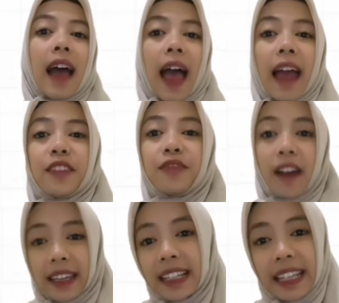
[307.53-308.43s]
And
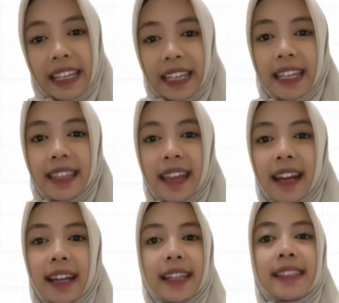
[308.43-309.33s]
finally, there
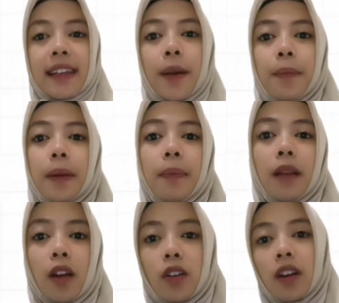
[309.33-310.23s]
is a
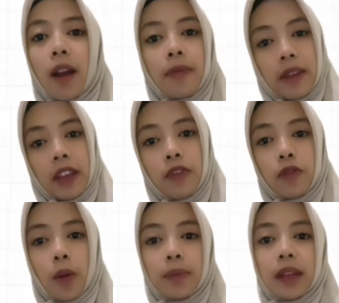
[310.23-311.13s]
bibliography
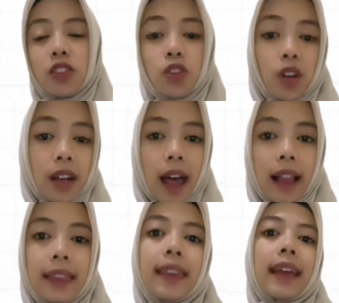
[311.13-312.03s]
from the
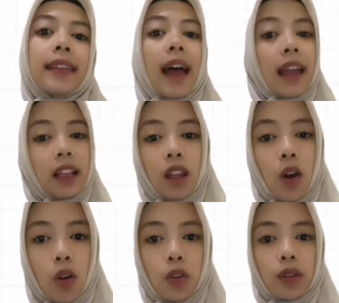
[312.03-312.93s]
journal that I
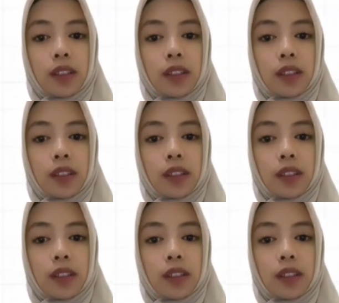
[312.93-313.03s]
log.